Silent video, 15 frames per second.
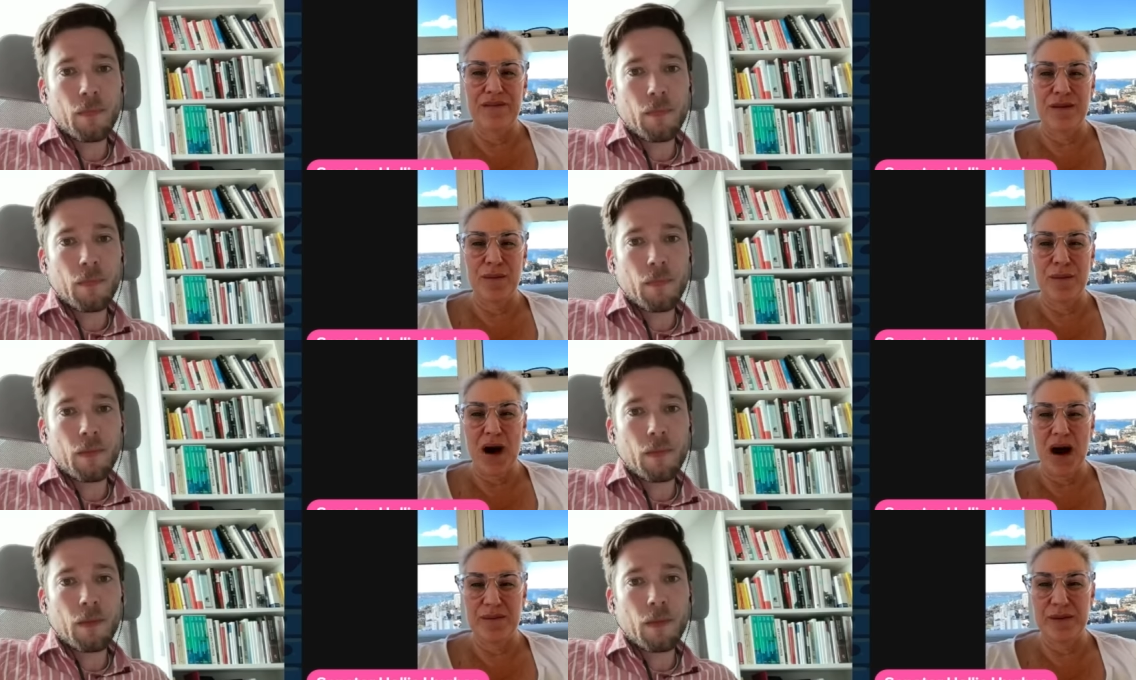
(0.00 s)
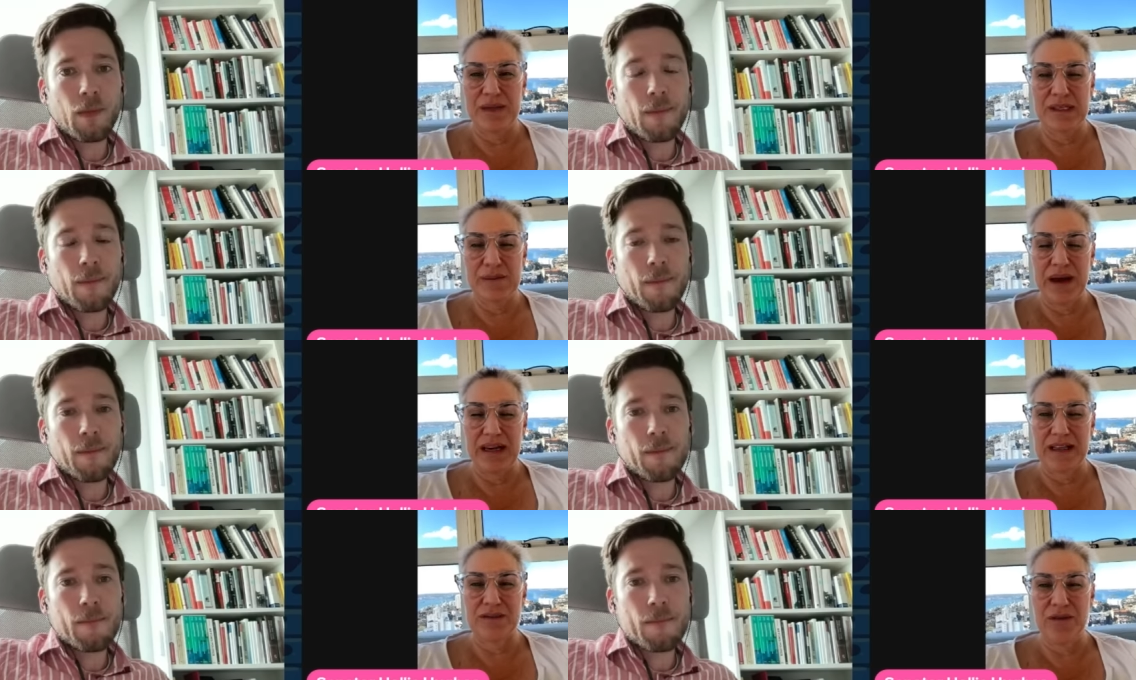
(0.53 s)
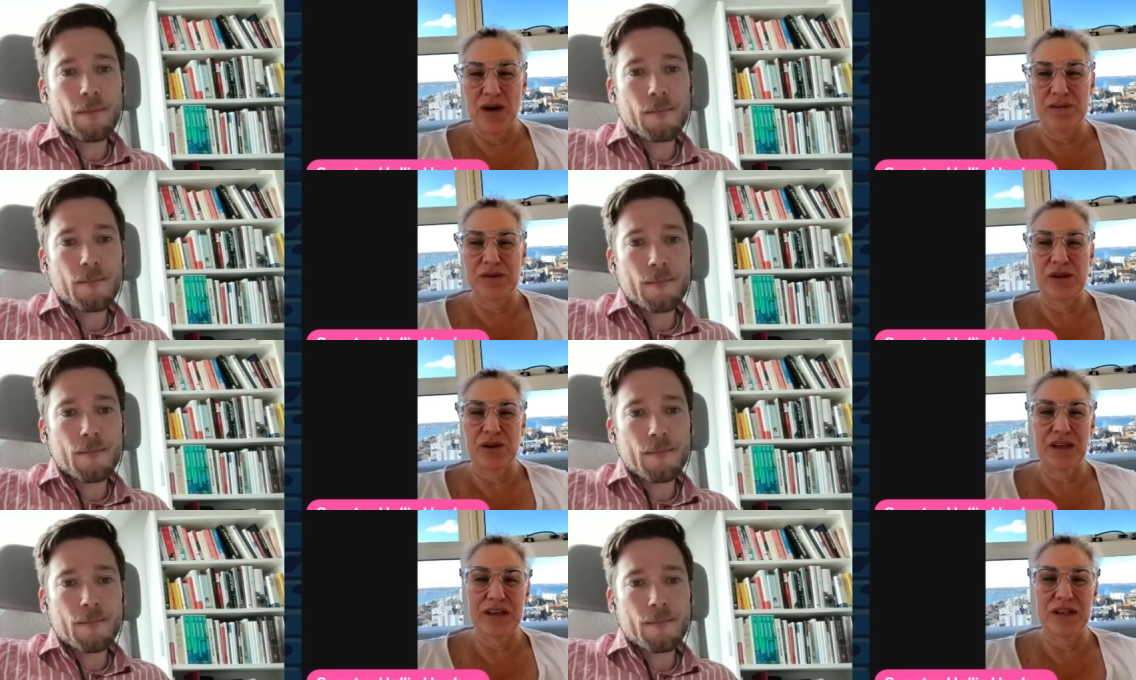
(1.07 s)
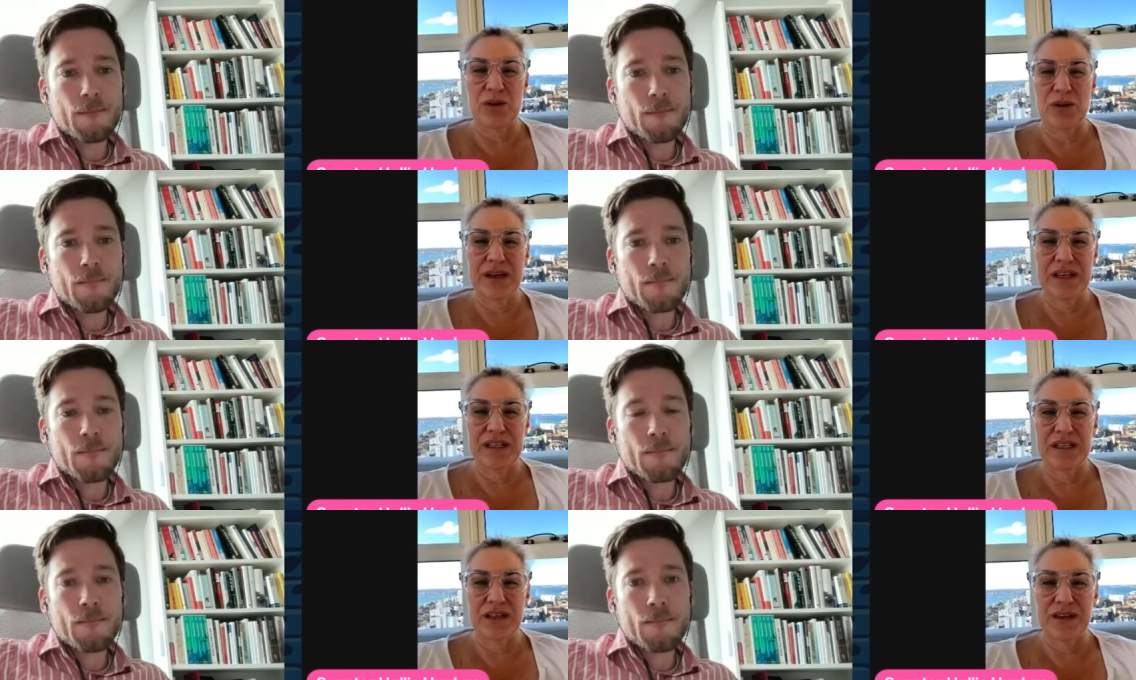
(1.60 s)
Speaker 1: from my perspective i'm certainly
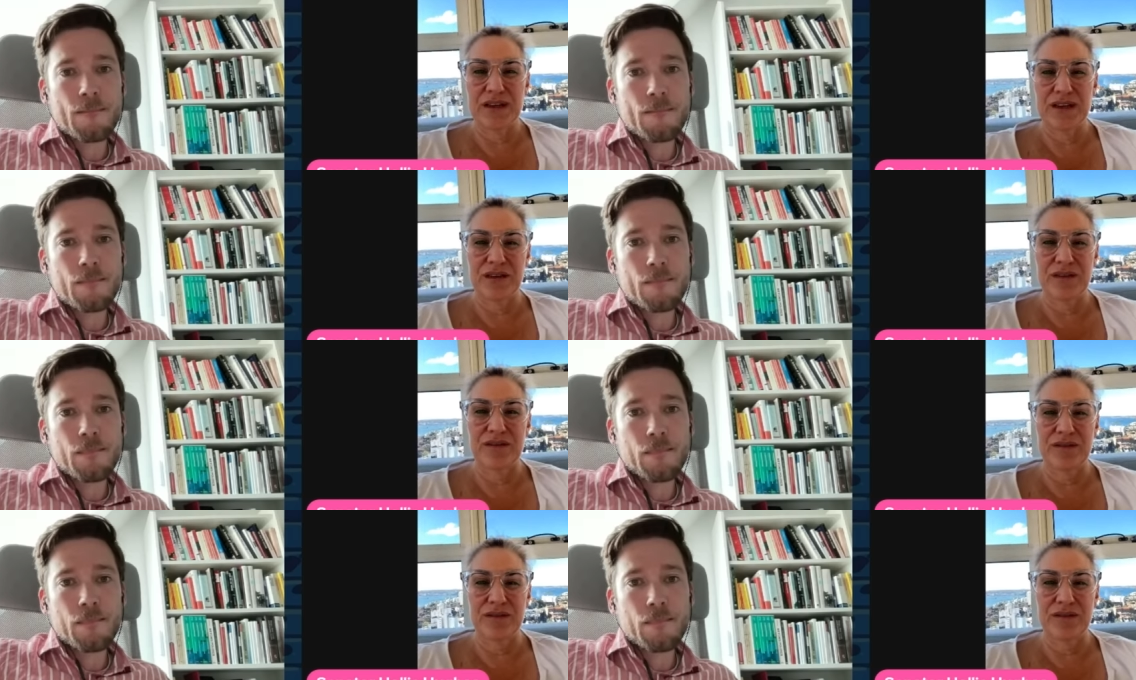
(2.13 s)
talking to